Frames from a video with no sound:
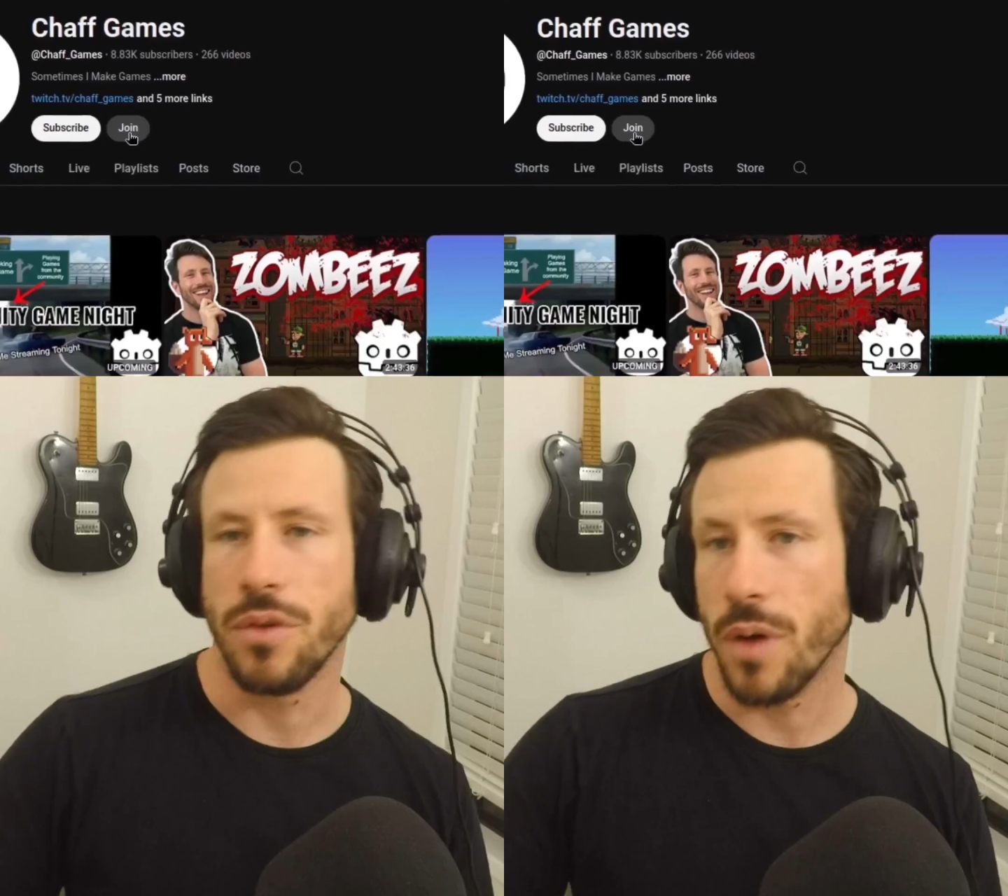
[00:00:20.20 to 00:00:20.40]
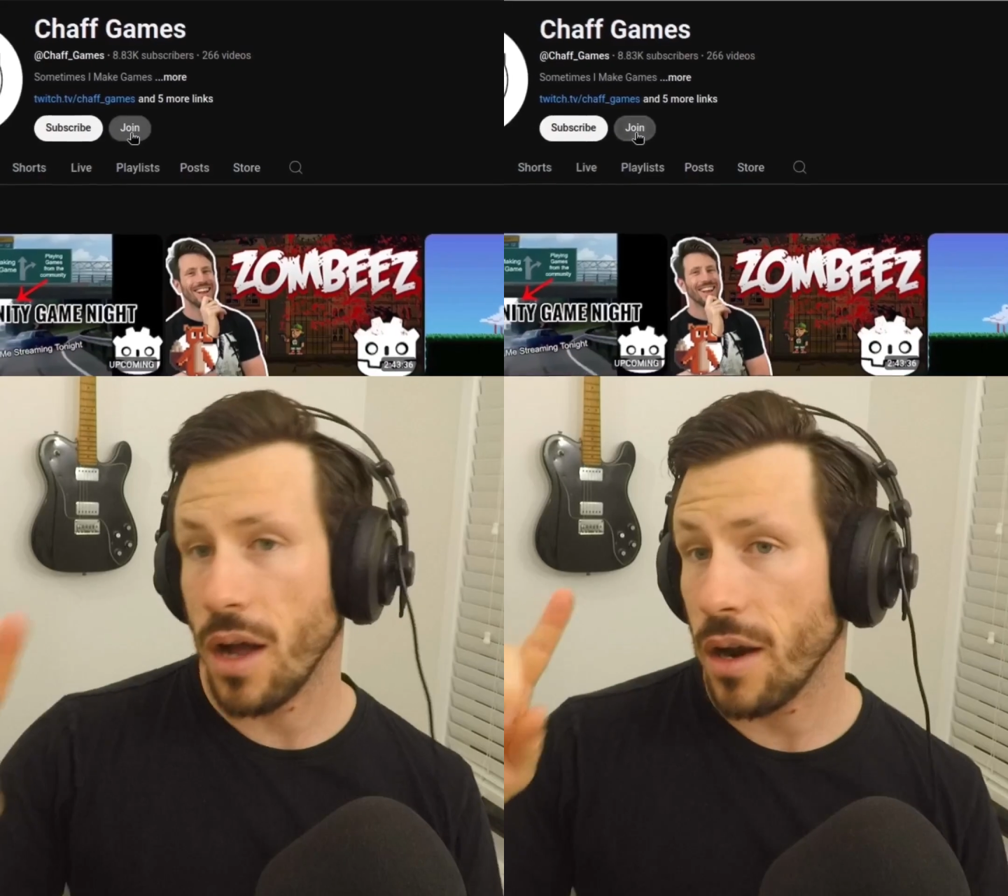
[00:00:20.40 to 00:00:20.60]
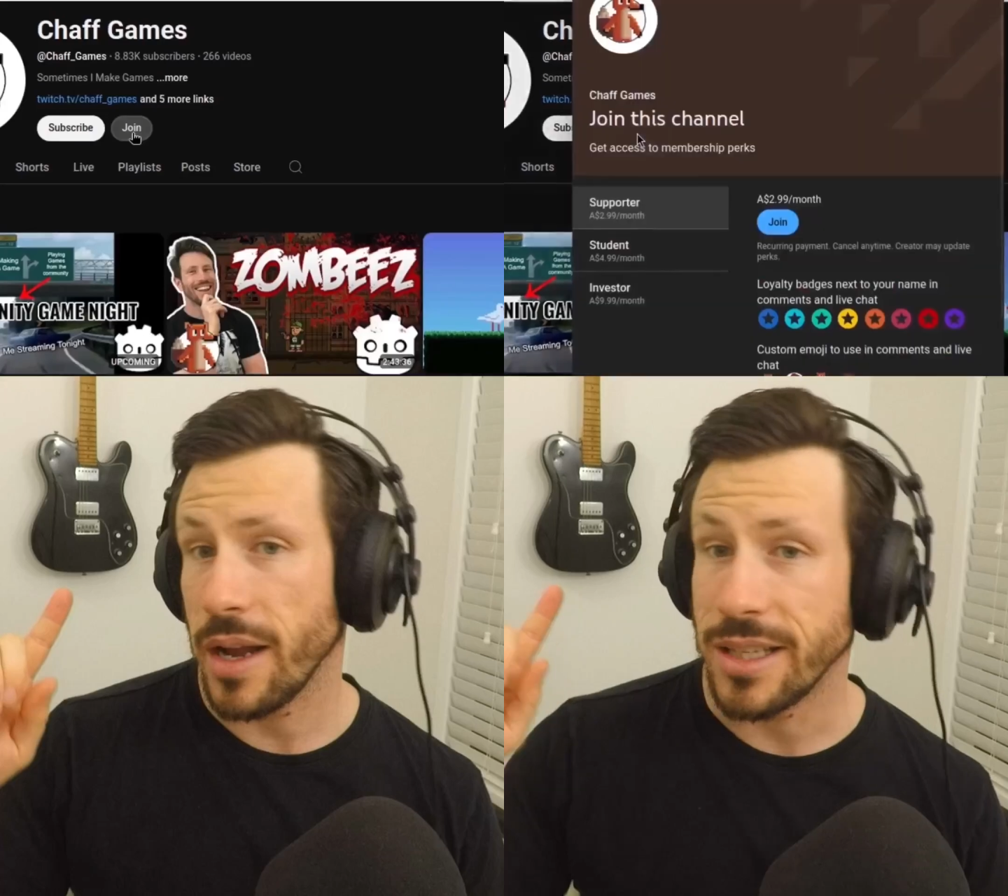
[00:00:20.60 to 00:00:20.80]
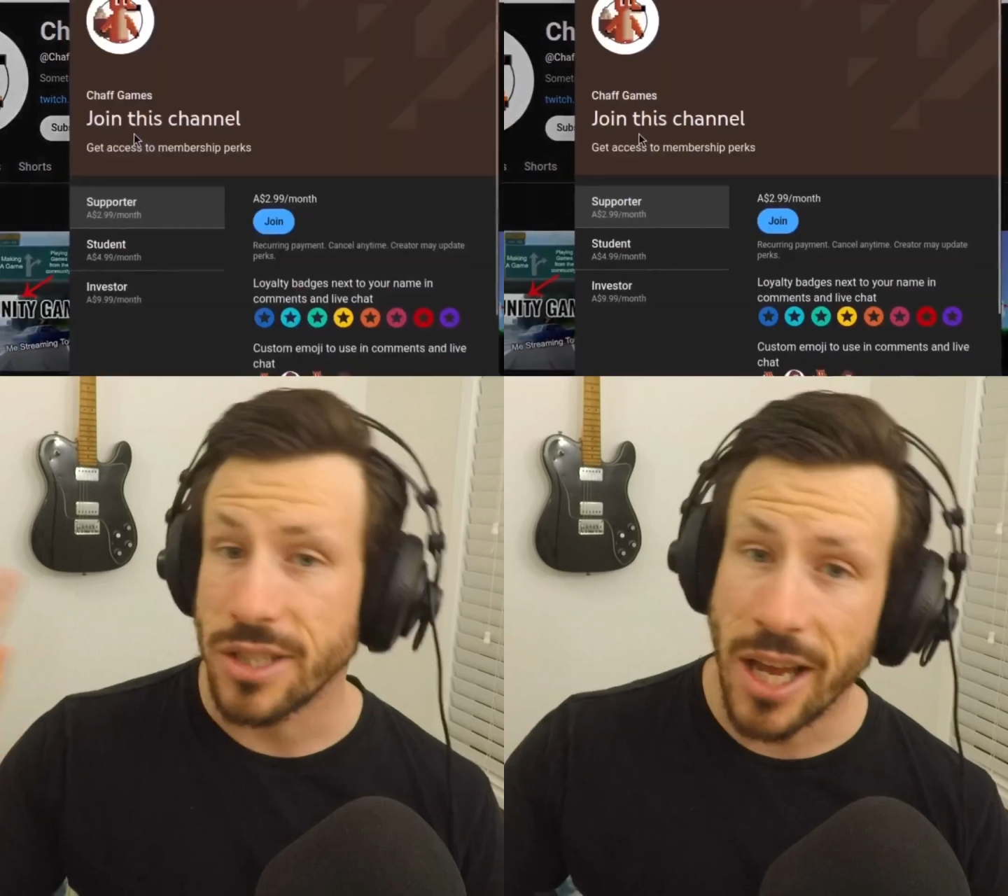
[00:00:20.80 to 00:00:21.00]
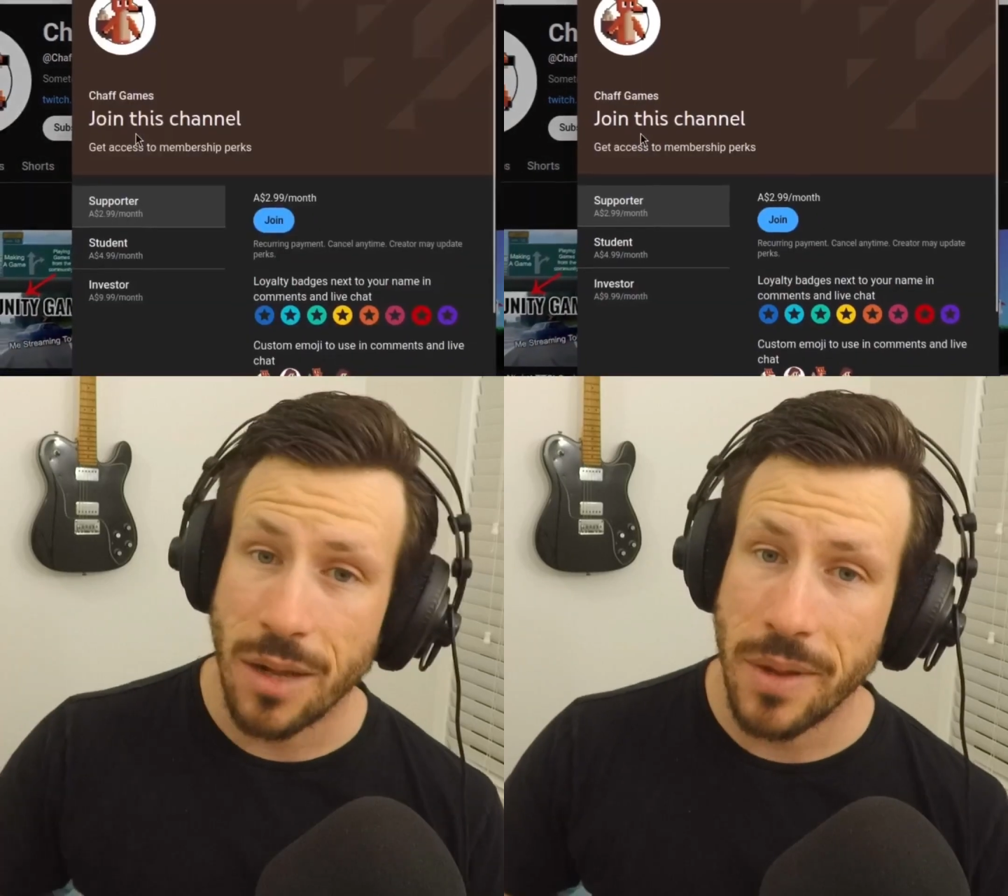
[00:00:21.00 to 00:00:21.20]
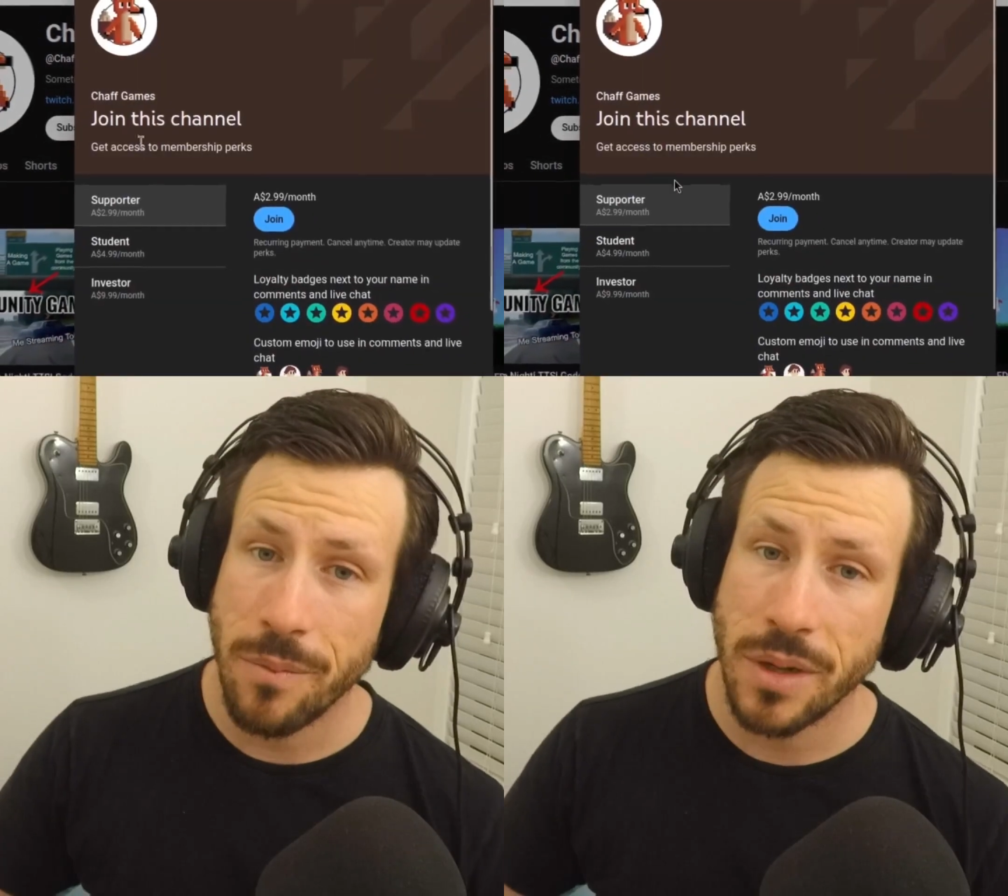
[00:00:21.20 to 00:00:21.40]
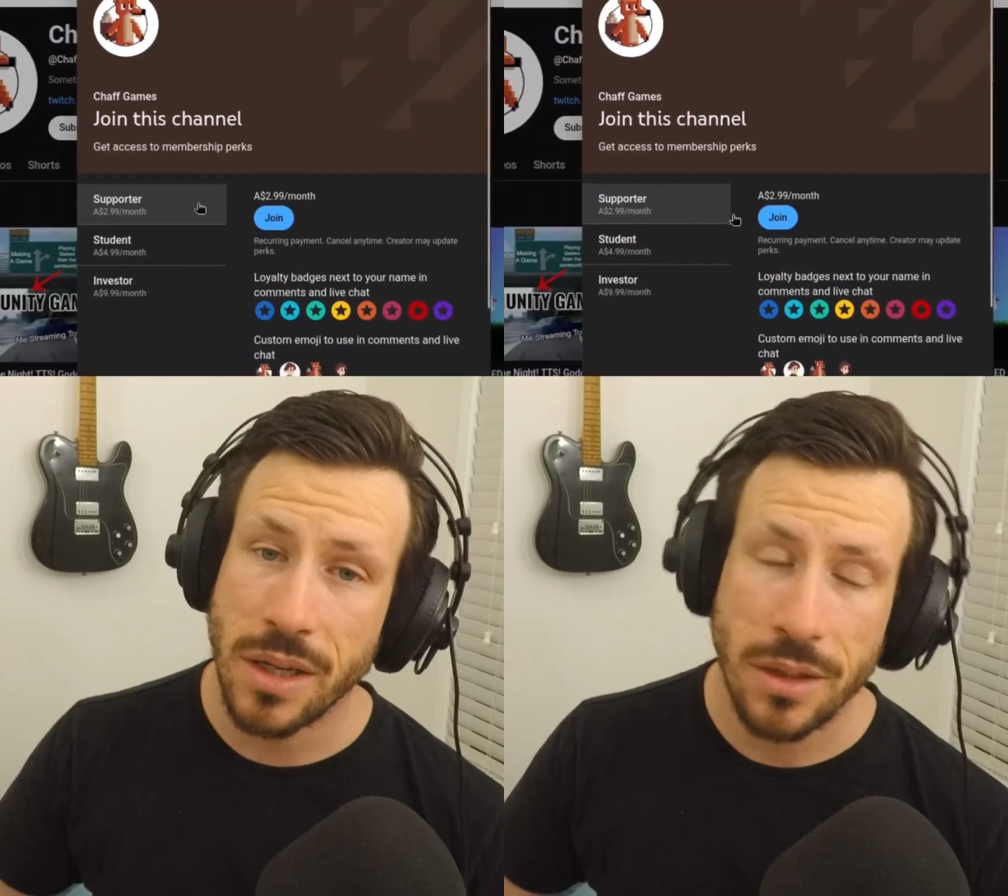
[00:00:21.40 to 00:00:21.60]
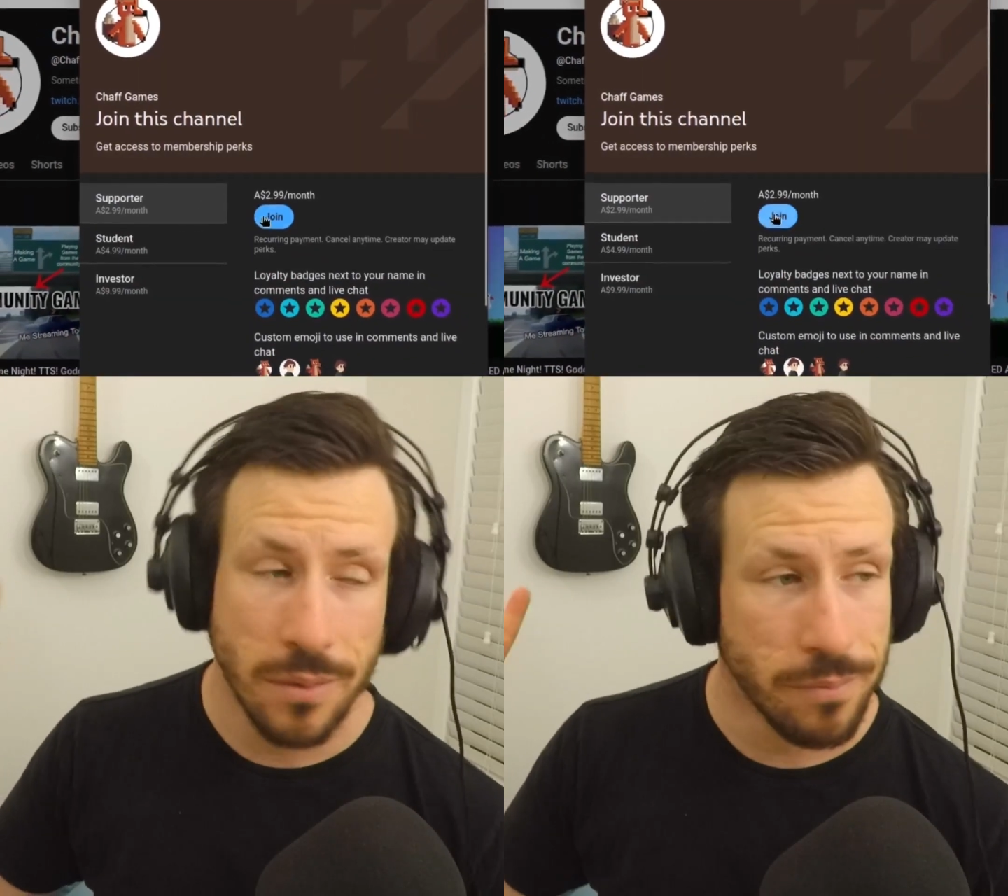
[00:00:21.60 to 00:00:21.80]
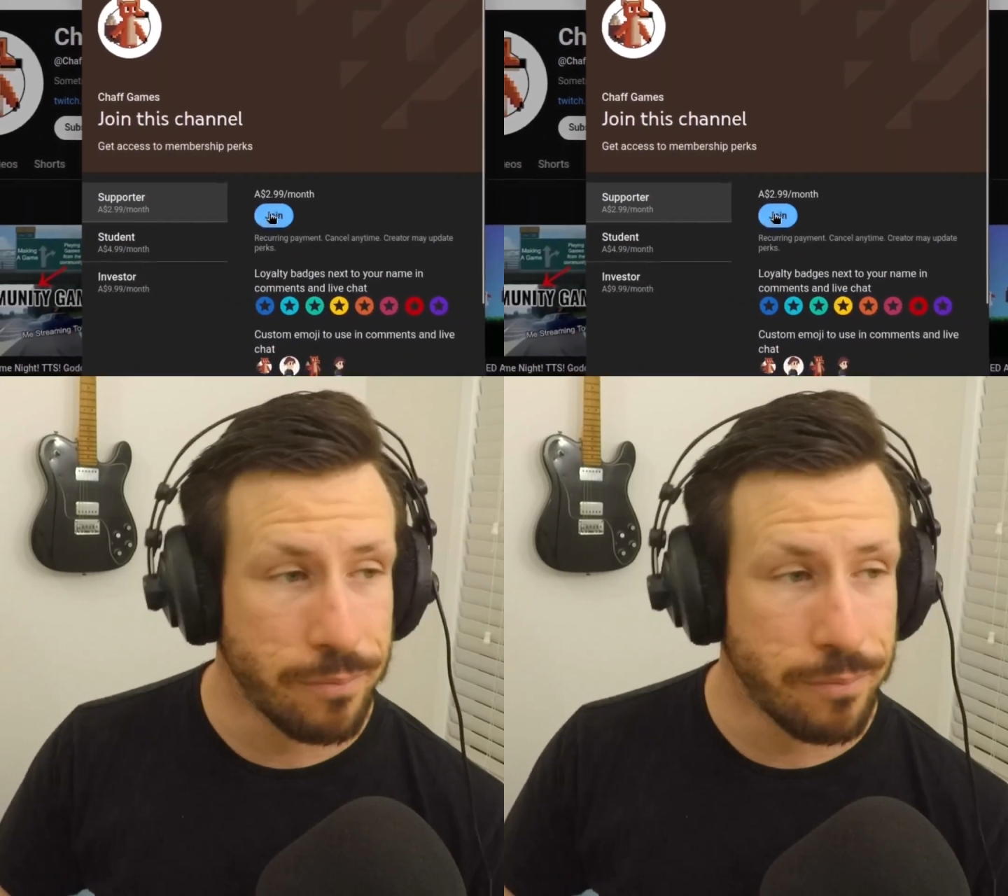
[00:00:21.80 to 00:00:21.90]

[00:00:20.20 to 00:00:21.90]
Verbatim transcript: are a channel member,